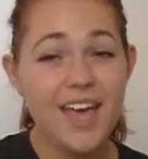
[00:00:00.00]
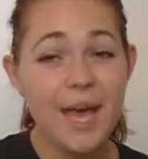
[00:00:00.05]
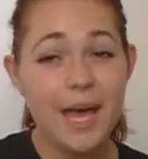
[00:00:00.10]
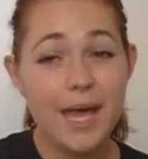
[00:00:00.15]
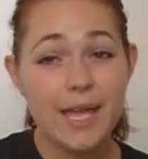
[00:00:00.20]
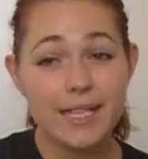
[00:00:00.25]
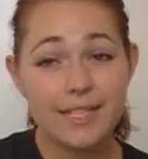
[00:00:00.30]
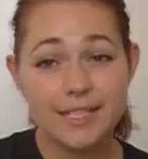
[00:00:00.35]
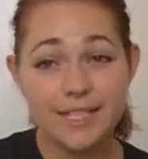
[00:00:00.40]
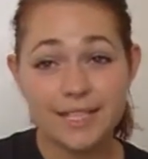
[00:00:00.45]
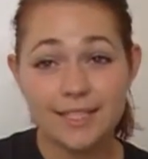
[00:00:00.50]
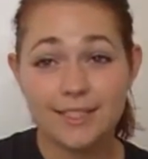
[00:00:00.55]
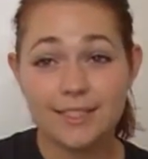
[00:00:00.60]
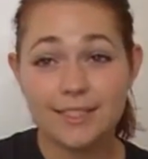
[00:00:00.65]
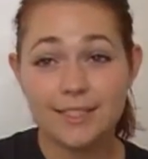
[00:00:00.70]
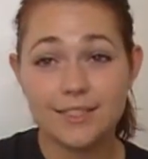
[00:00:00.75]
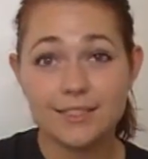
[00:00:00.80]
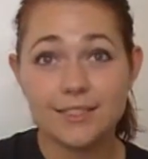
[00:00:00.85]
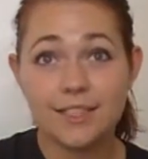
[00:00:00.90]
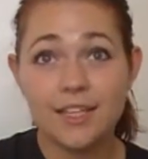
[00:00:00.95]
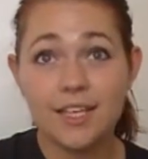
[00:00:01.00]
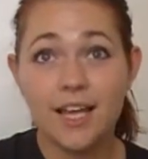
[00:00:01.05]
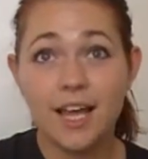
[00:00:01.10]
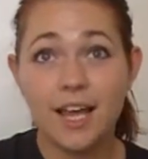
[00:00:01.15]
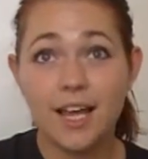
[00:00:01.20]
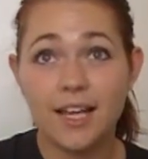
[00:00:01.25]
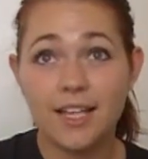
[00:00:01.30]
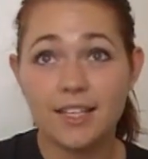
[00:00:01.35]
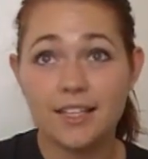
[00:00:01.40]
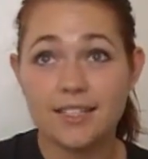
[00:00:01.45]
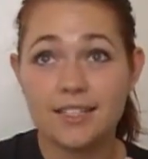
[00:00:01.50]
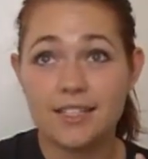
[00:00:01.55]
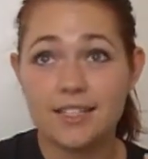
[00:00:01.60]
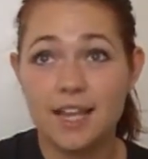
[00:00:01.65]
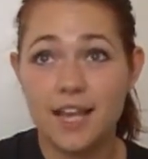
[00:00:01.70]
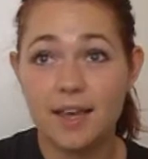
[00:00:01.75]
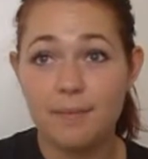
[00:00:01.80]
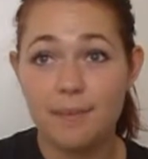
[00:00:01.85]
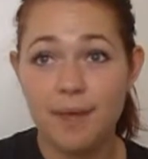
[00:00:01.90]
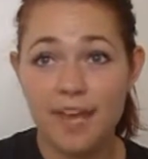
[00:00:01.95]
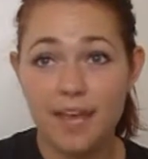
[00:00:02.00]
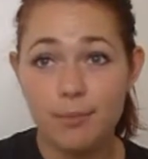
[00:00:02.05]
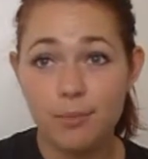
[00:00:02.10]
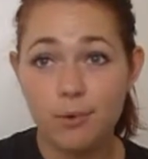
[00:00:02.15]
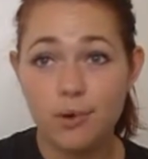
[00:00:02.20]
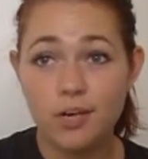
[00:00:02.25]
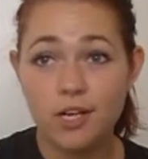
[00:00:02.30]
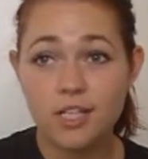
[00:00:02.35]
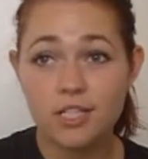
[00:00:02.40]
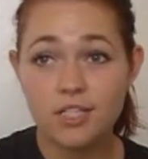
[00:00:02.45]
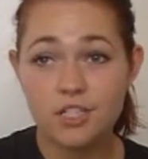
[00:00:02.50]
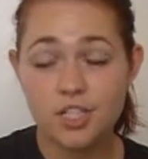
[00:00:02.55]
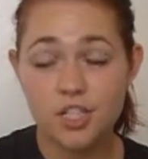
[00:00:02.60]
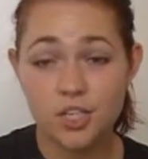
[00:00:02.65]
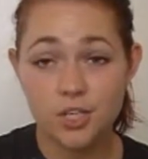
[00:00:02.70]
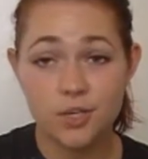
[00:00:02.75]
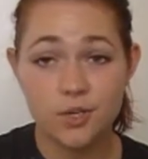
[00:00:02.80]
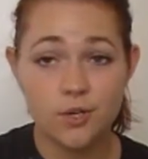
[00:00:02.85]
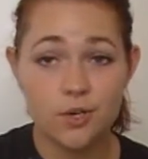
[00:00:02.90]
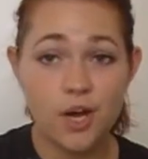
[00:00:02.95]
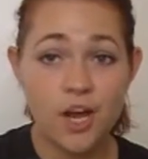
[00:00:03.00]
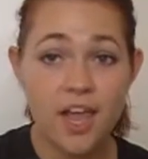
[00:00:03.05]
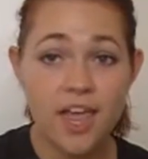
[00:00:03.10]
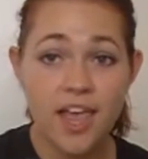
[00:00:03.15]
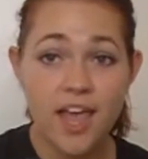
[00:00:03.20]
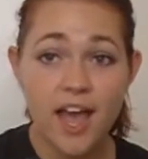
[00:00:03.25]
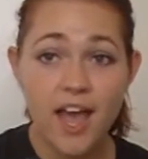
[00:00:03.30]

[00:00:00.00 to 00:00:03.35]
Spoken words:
until it's the day a paper is due.